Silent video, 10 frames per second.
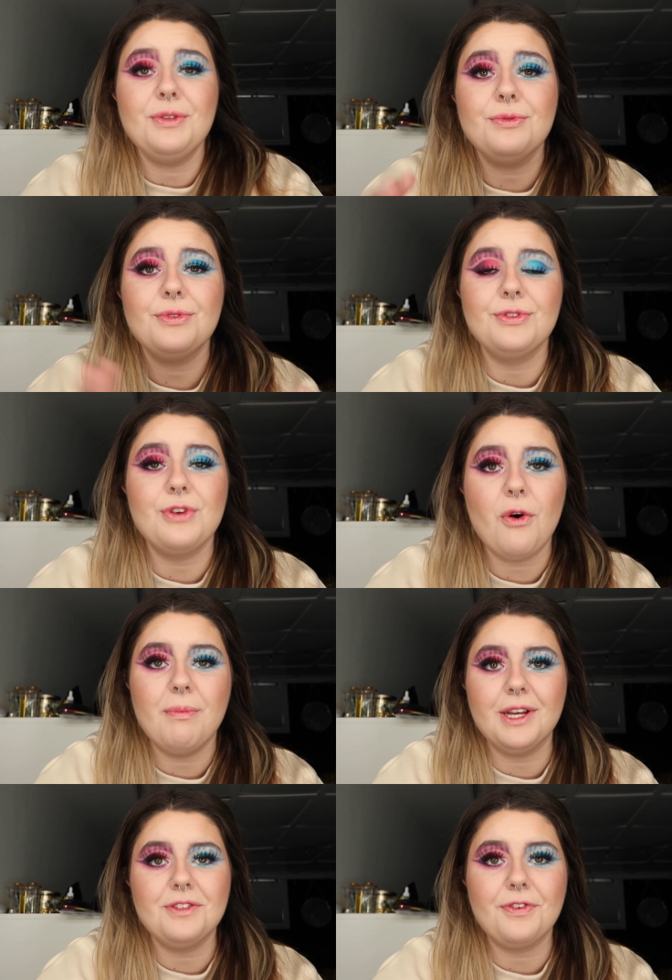you so
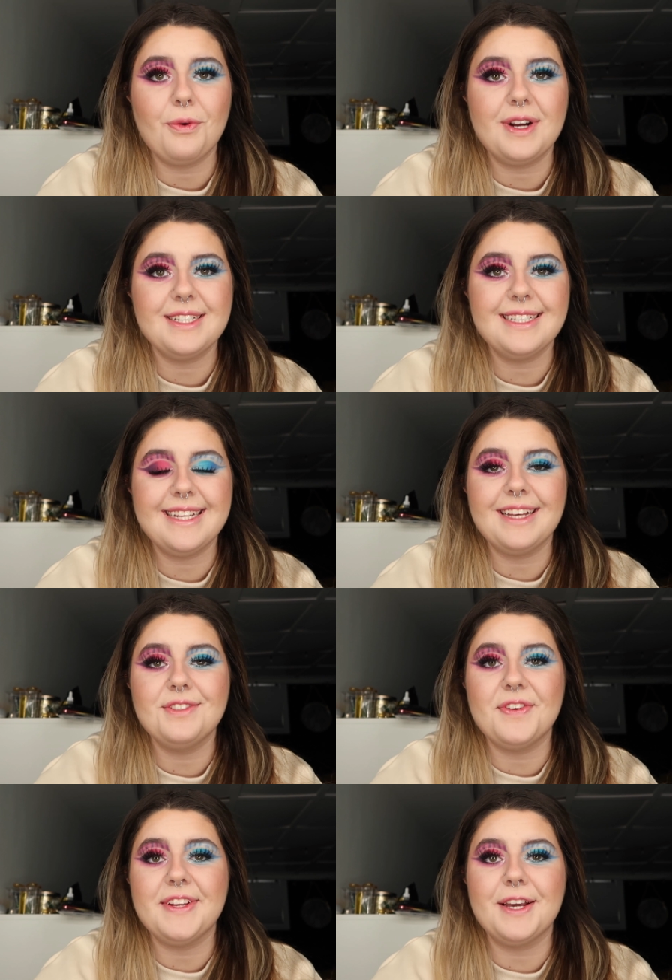much for watching
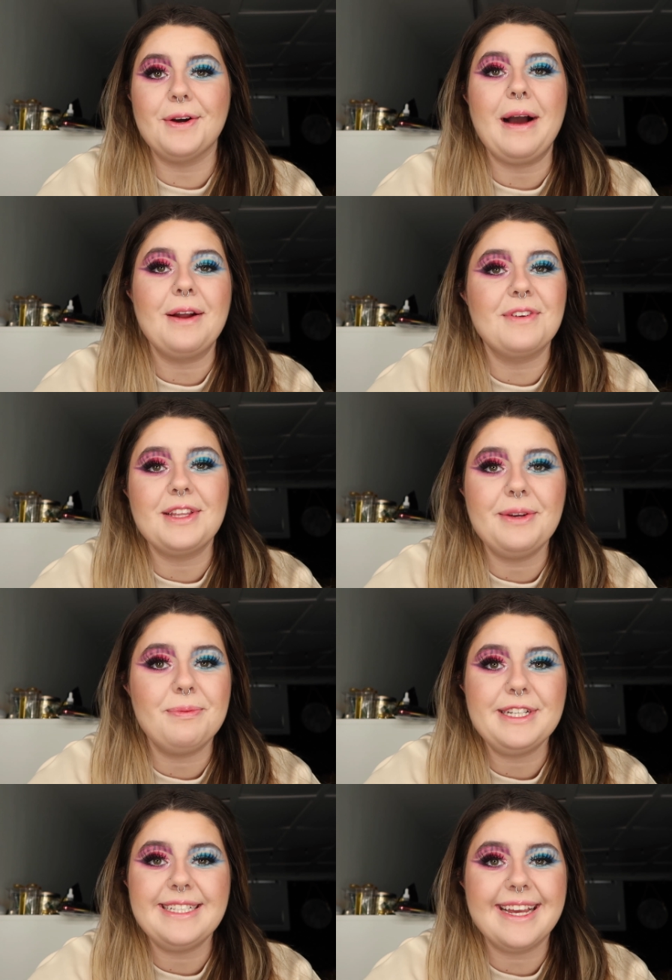today's video. I really
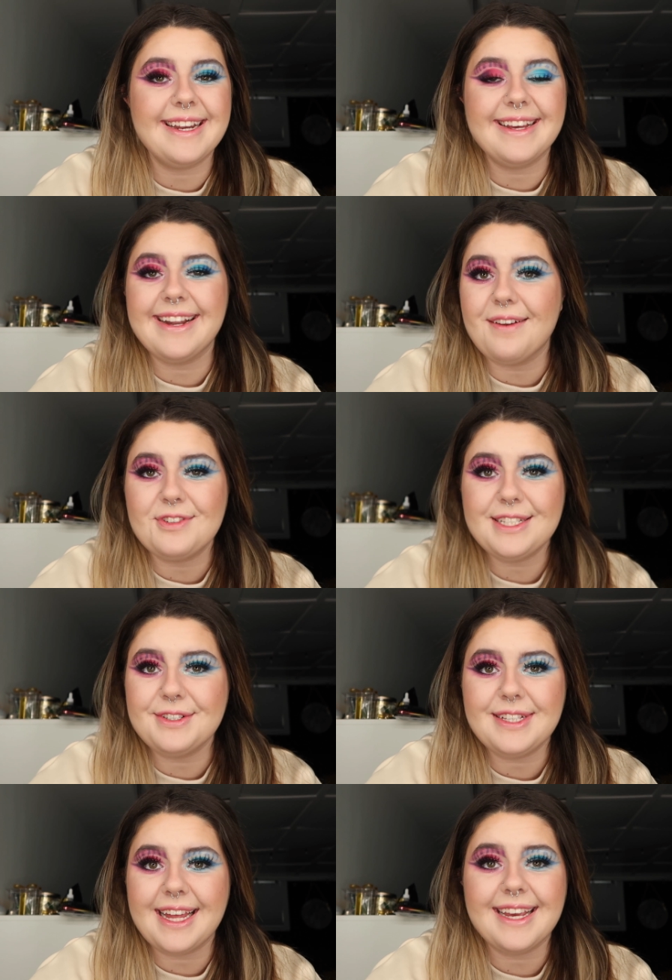appreciate it. Every
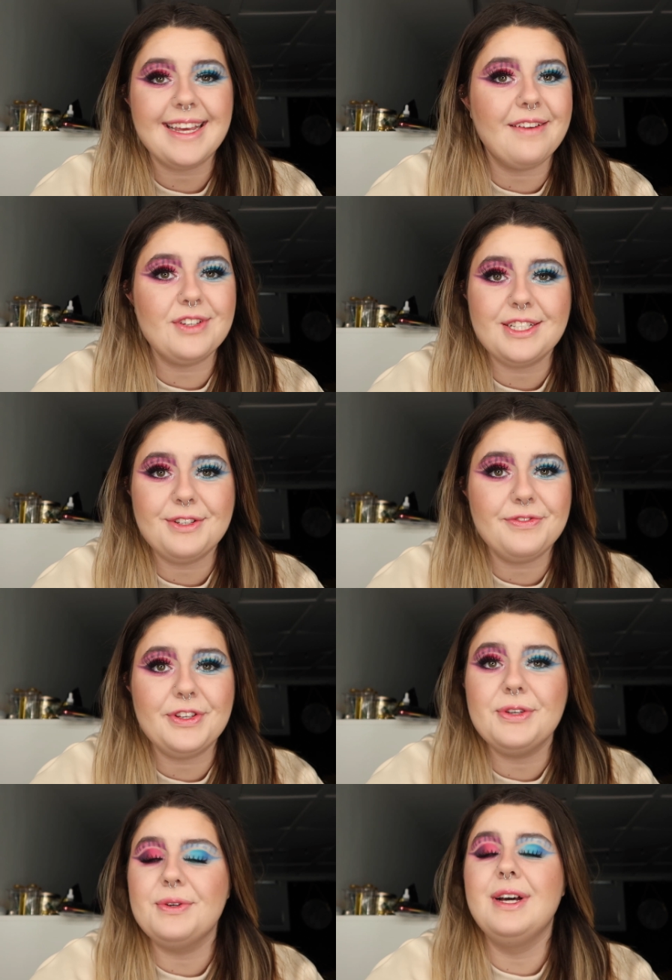single like, every single
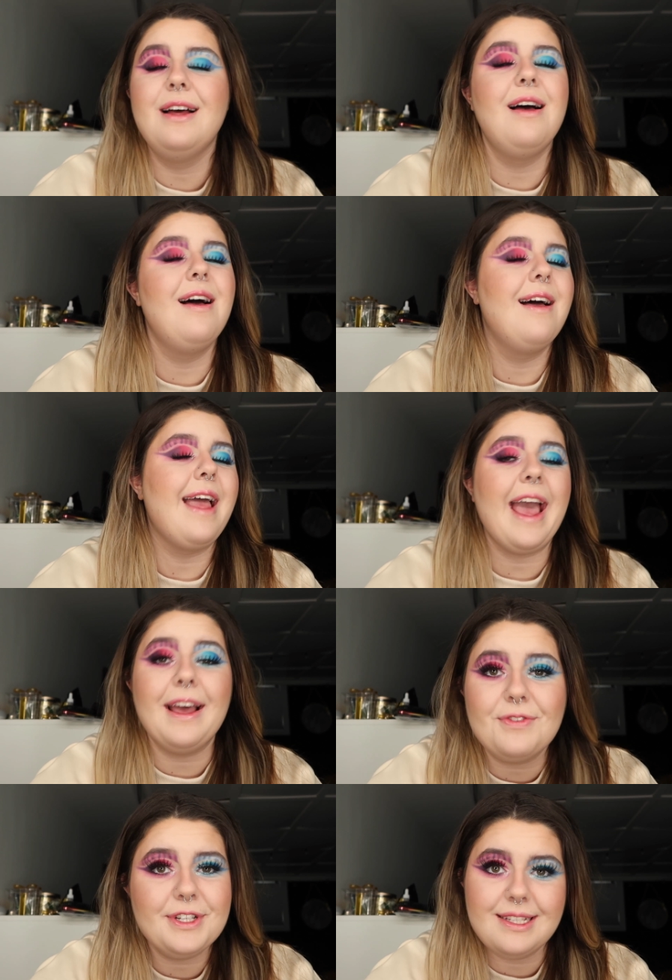view,
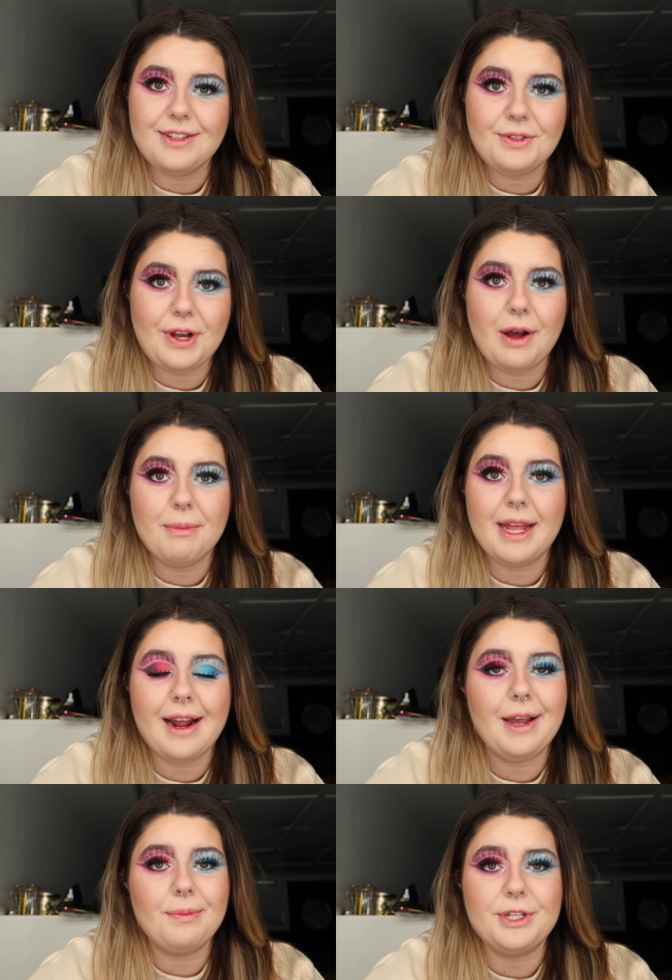every single comment,
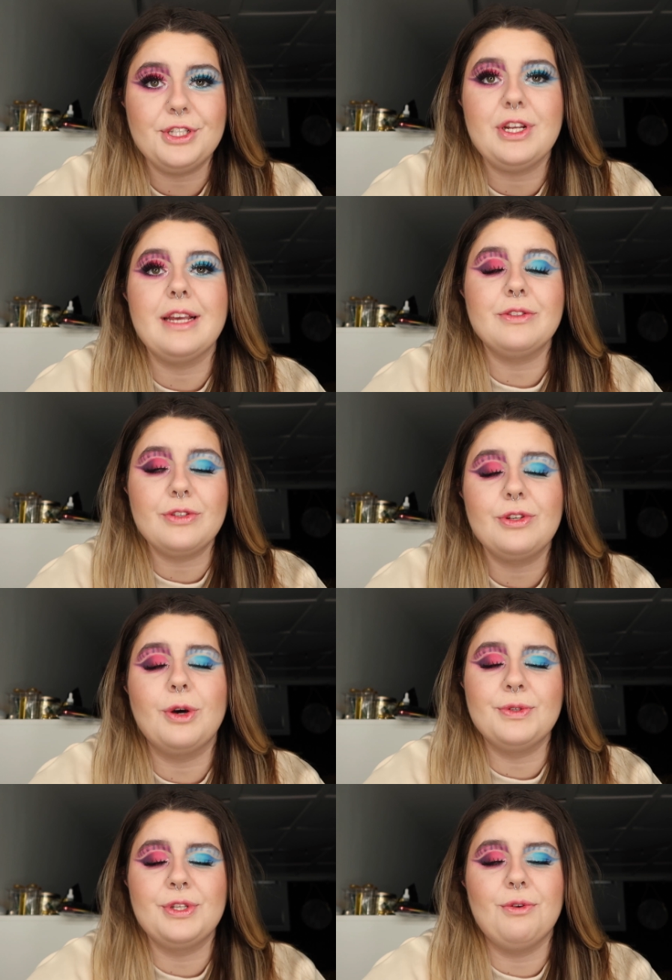I appreciate
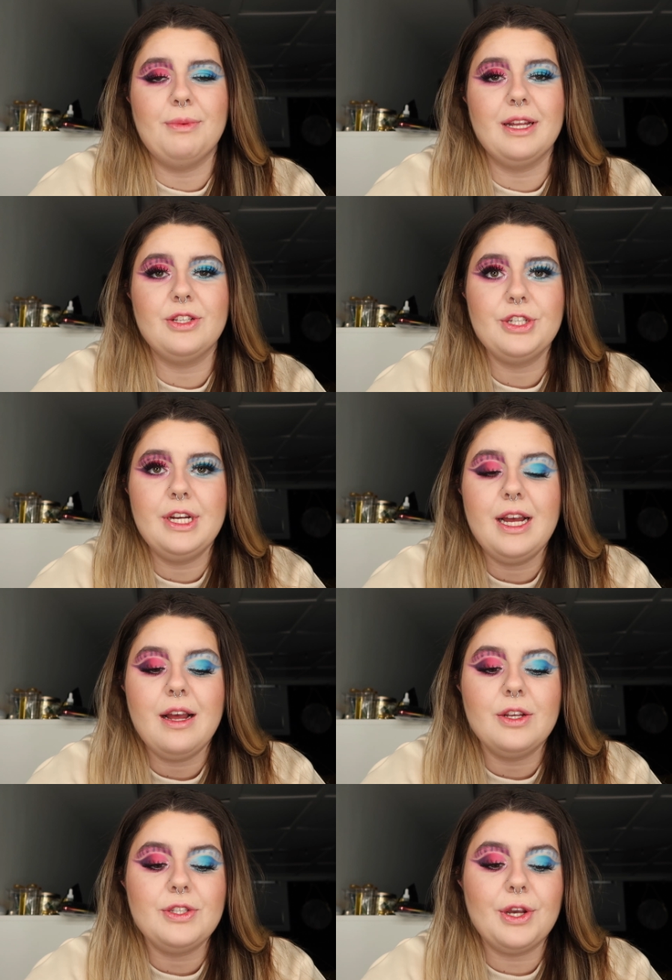so much.
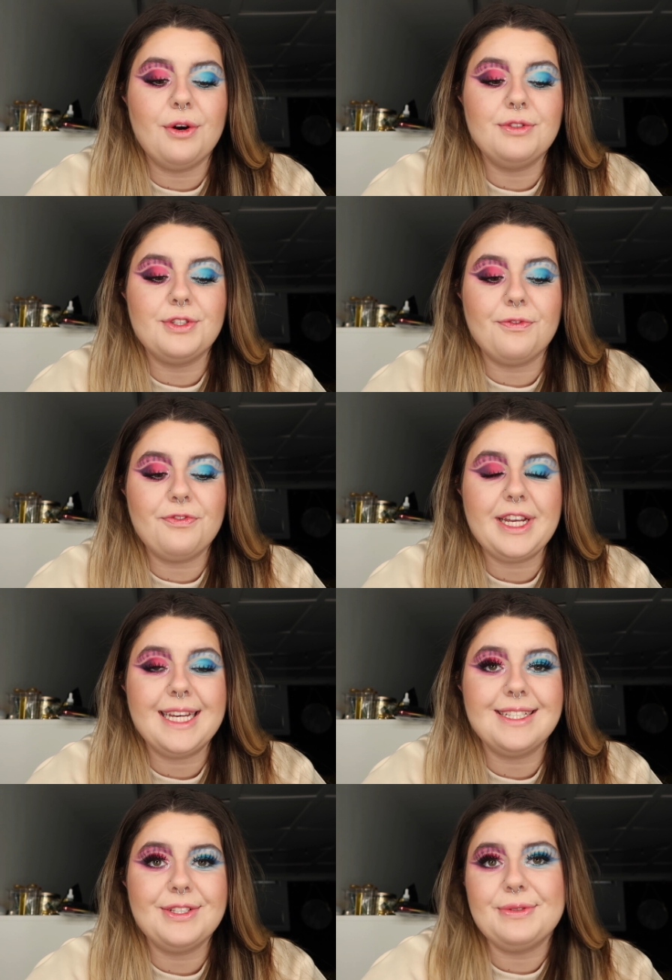So don't
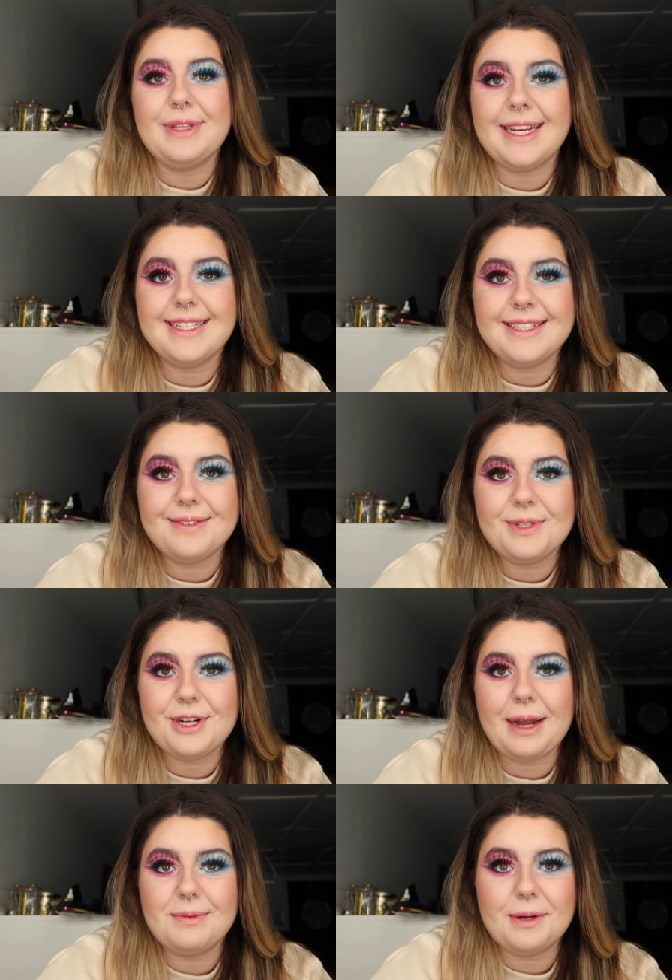forget to like and
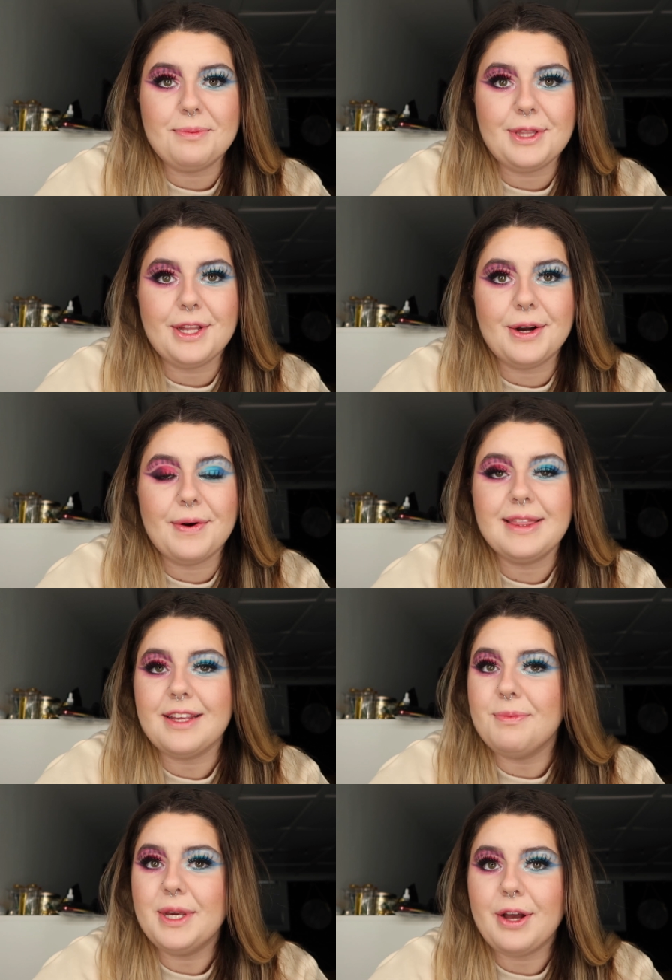subscribe down below and
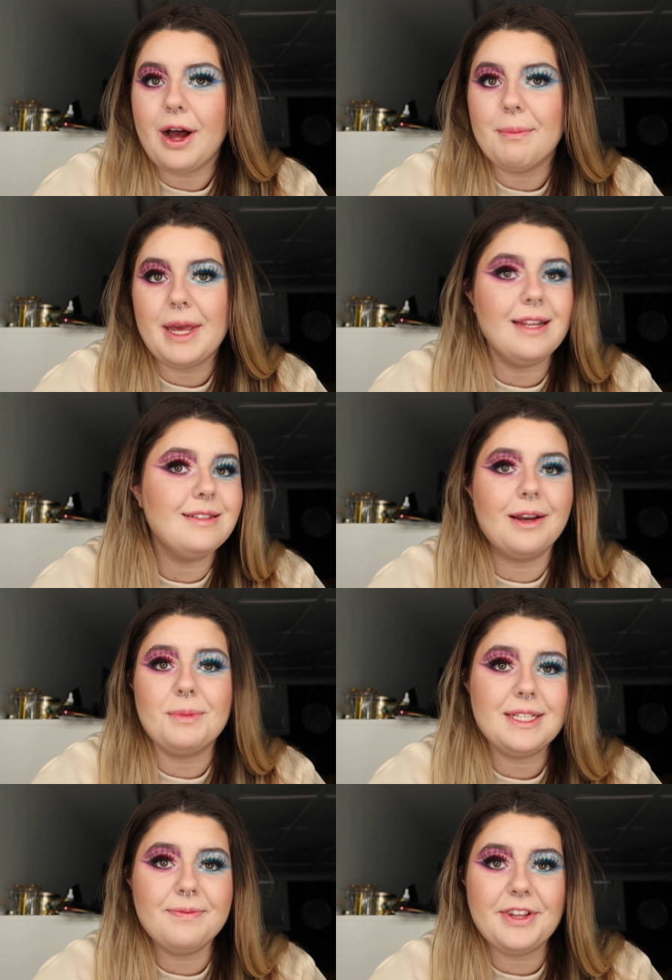leave me a comment. Tell
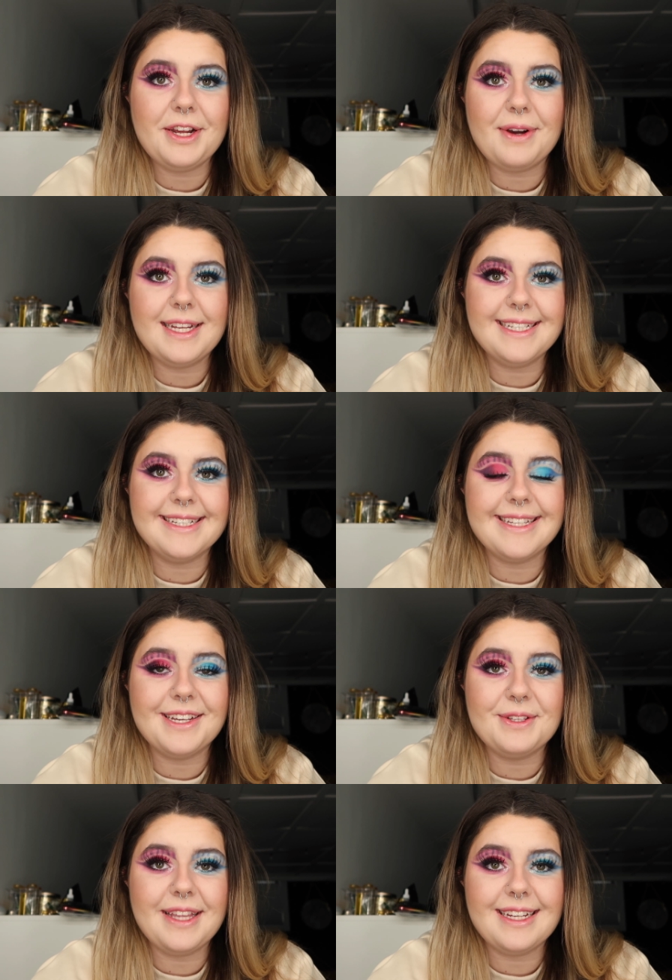me some video ideas
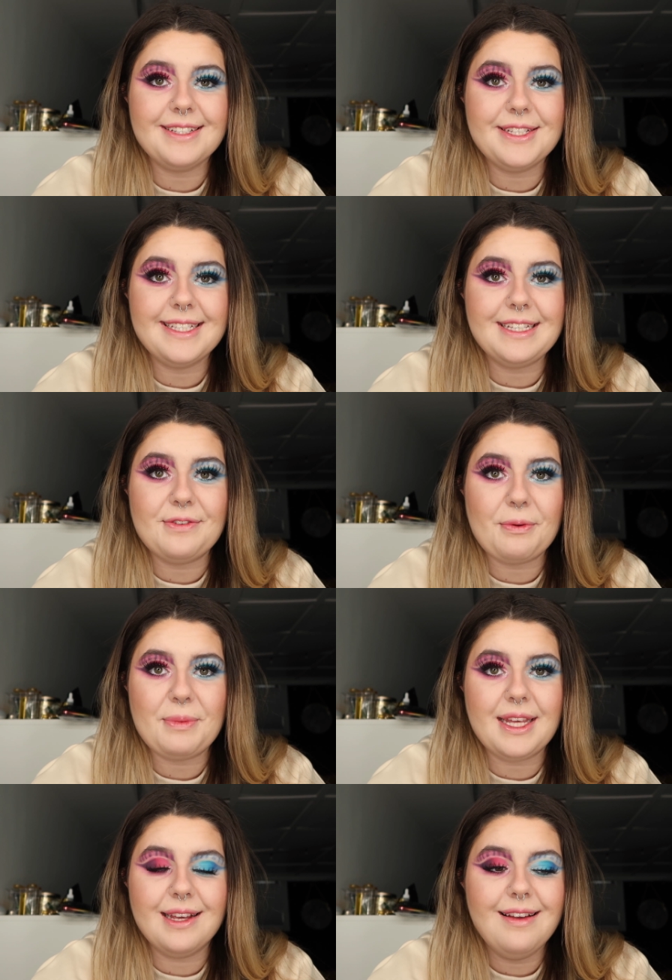that you'd like to see from
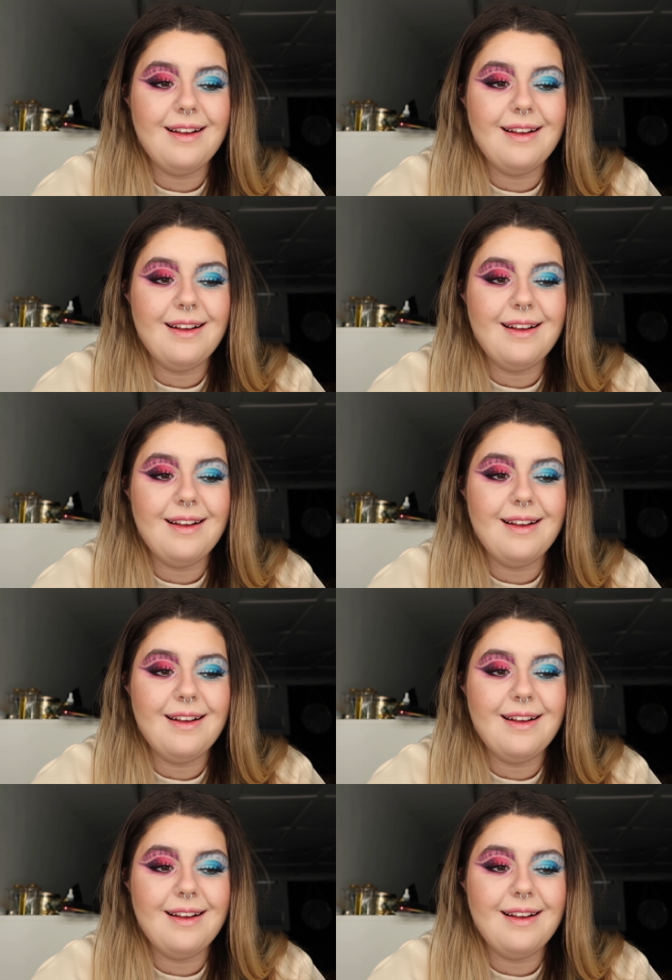me.